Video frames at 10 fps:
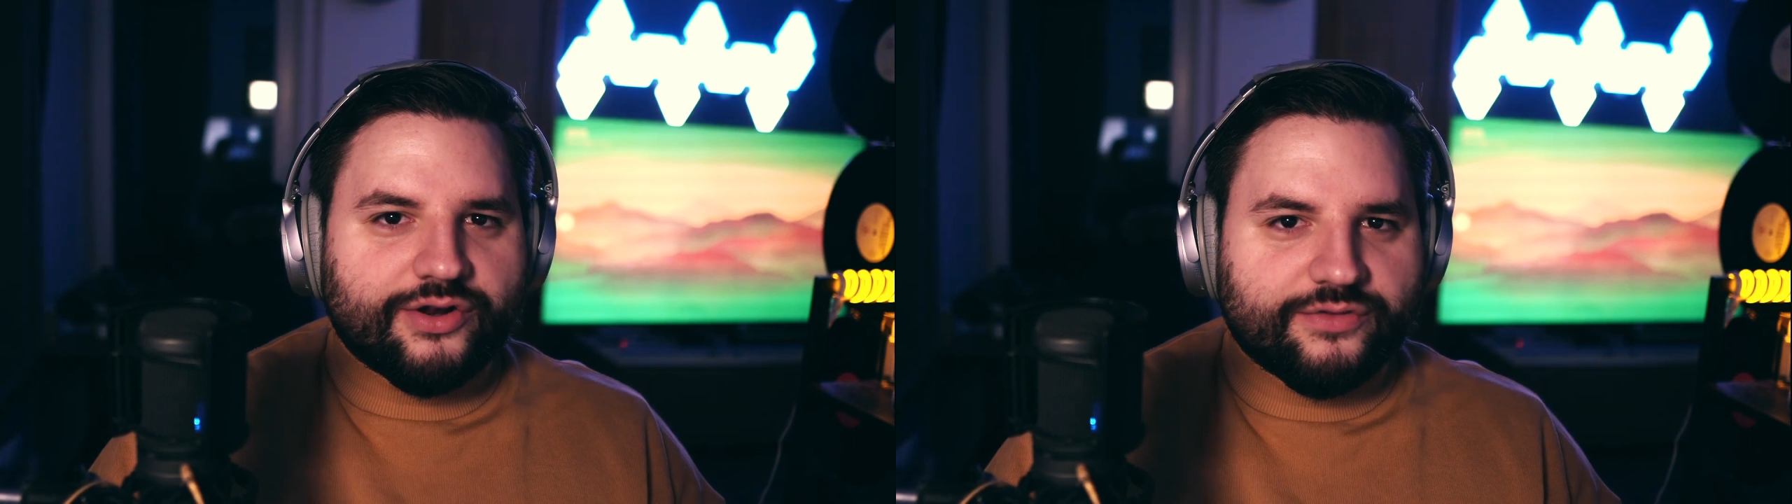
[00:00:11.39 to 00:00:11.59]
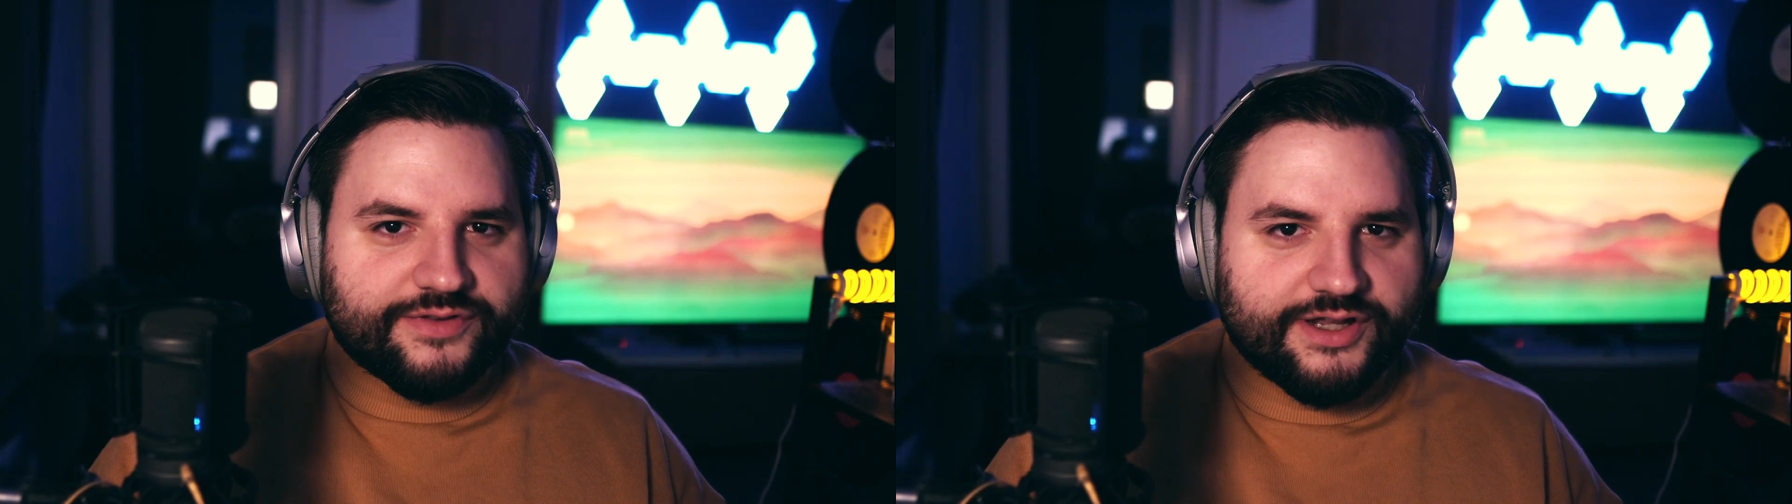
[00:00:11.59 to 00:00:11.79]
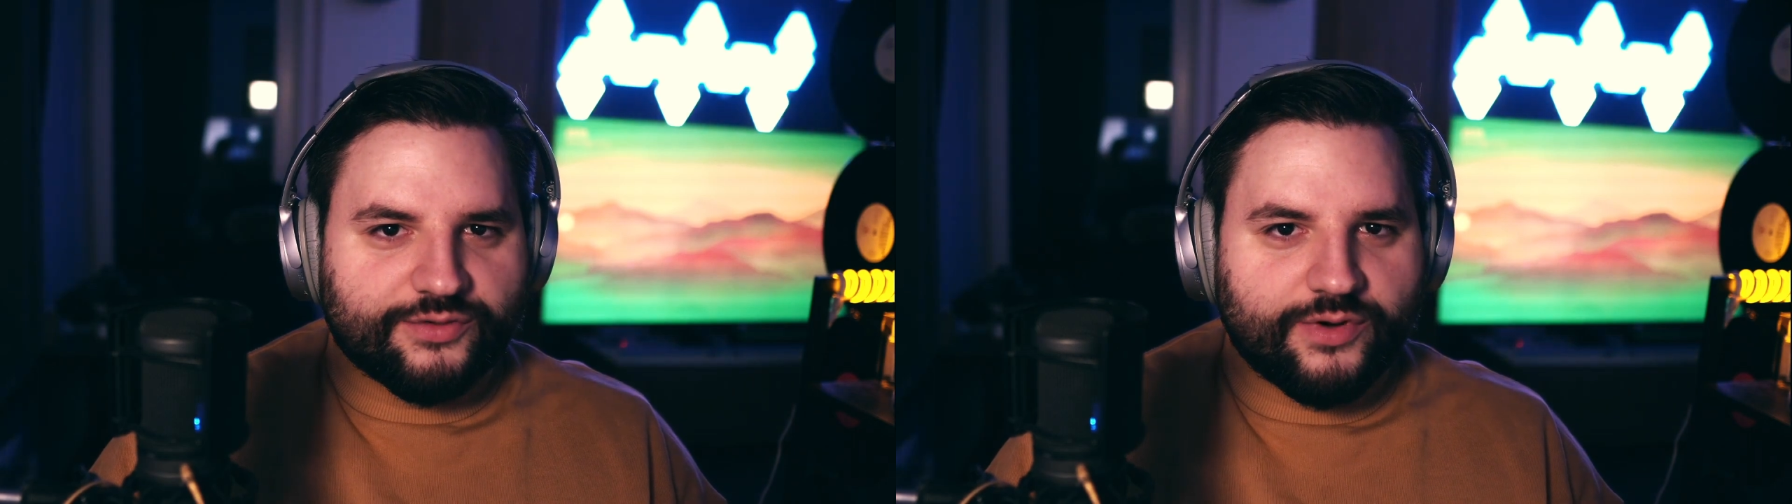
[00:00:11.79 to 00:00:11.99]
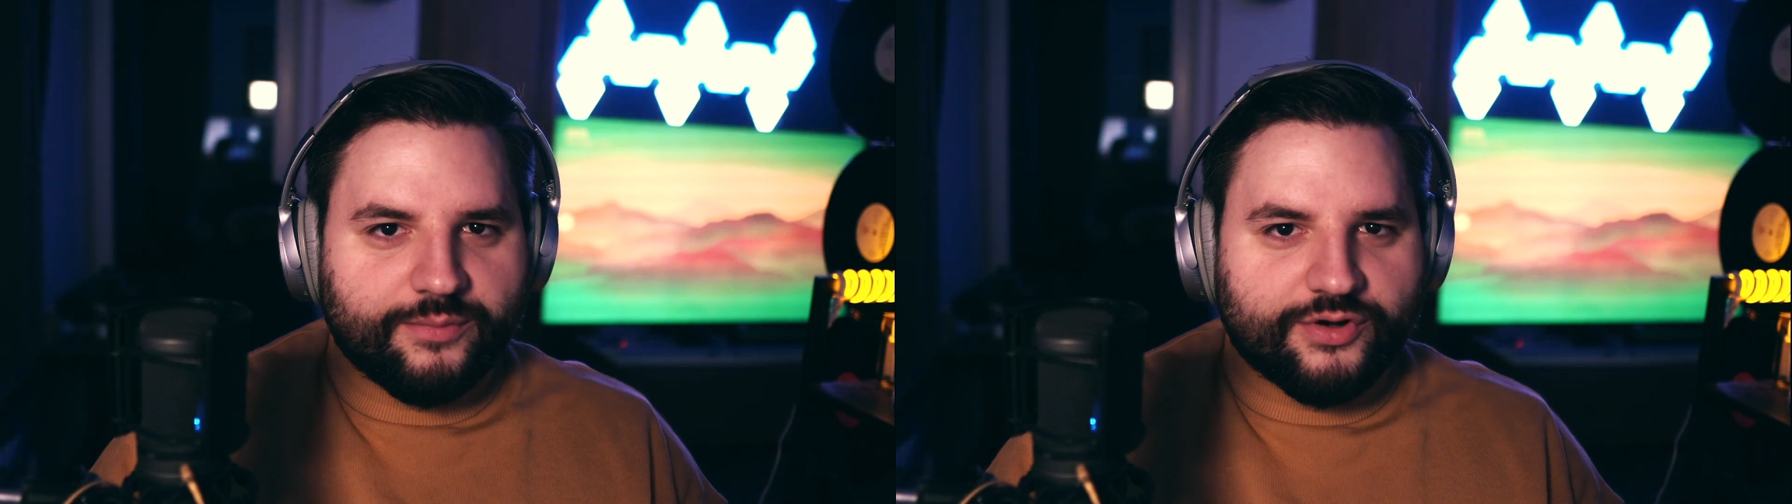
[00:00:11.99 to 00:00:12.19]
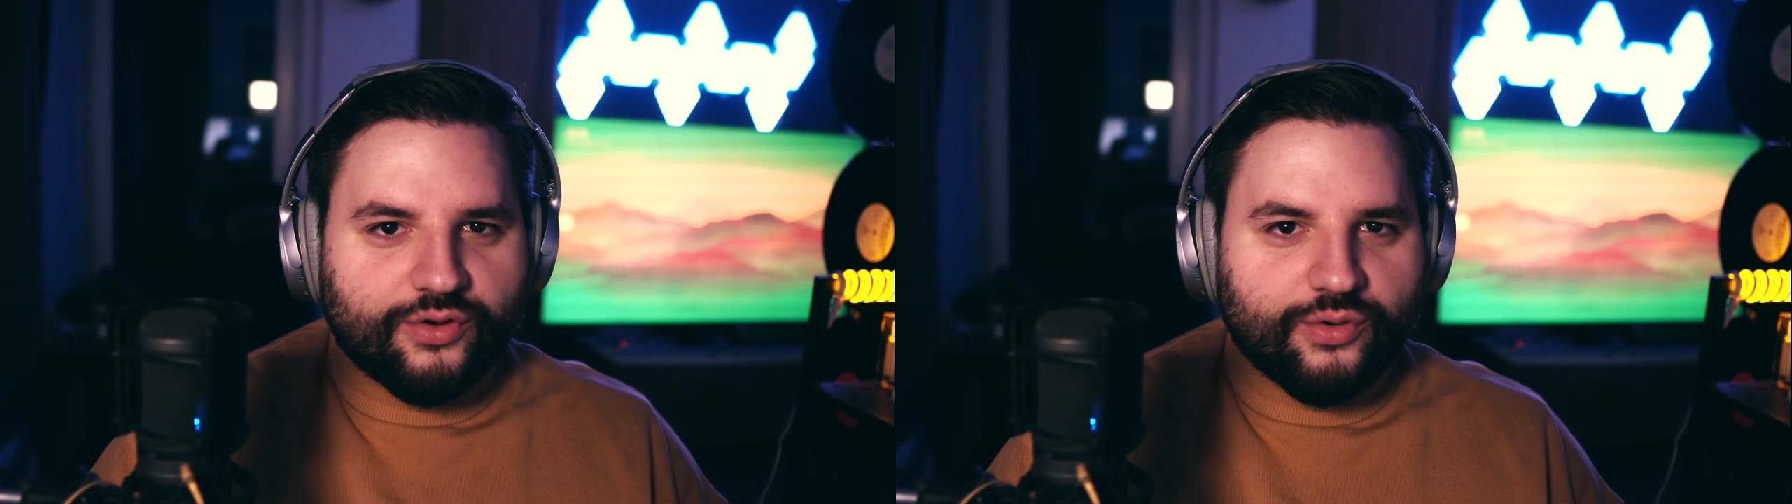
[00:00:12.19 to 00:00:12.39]
of that
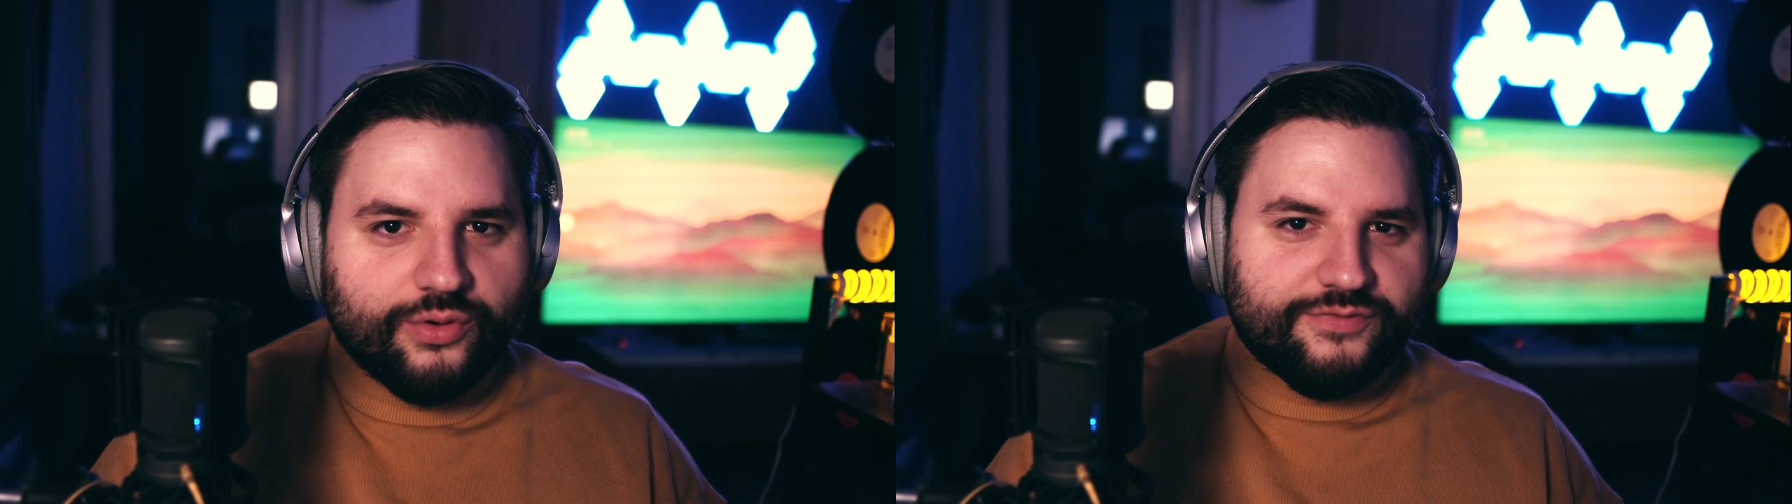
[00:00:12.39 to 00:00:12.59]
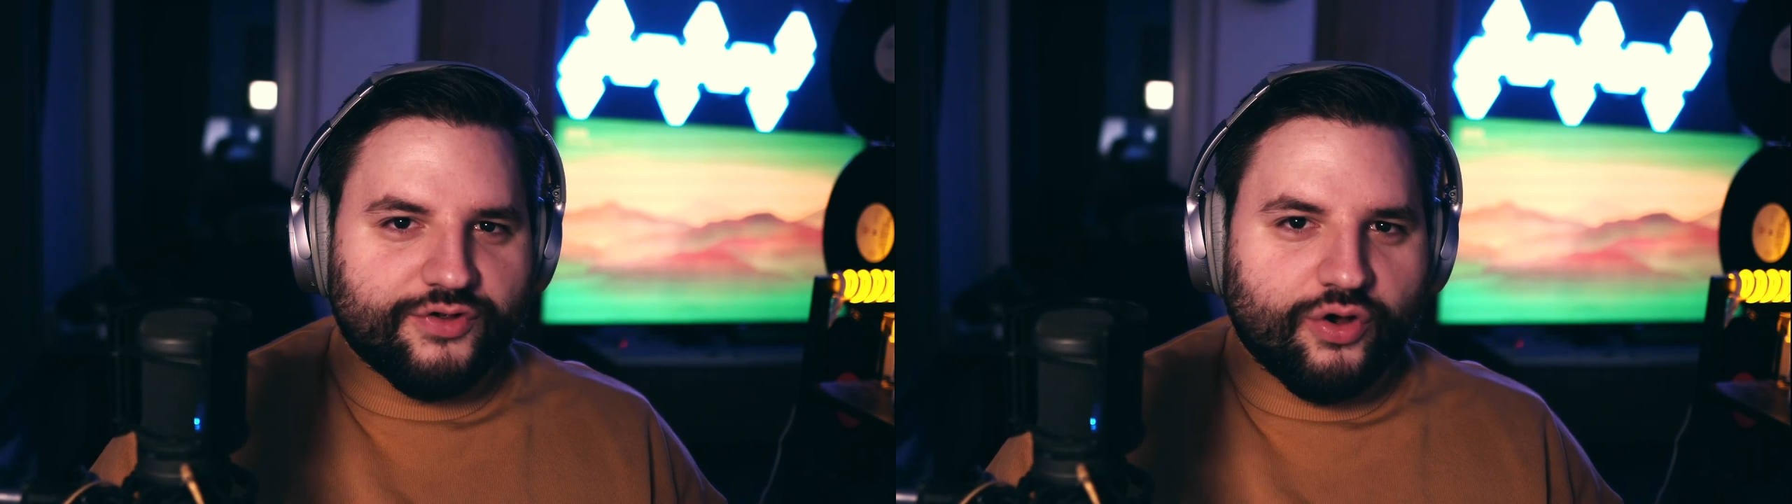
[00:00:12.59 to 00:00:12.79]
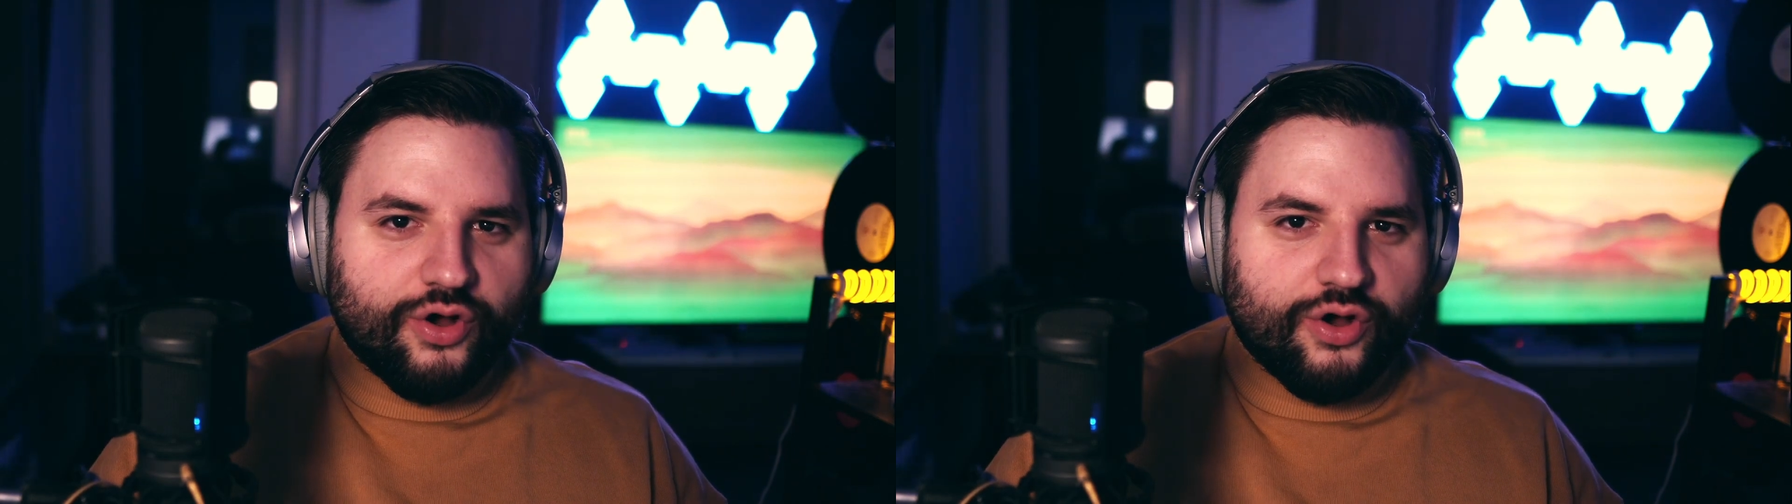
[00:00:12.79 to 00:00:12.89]
rabbit hole if you